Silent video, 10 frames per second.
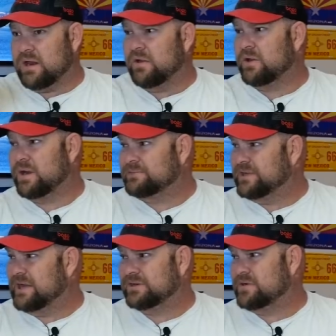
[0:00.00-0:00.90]
and hook it up to the
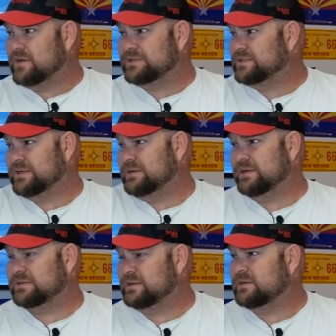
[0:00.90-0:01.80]
Electrex. And,
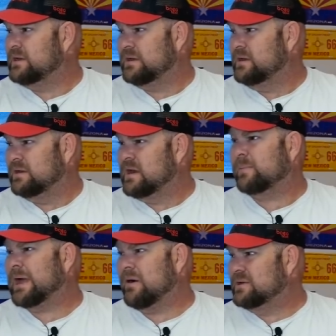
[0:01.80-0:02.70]
right, and, and just, a
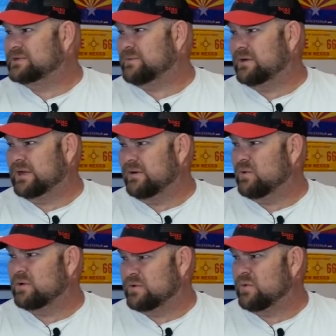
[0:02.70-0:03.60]
couple right, hours barely worth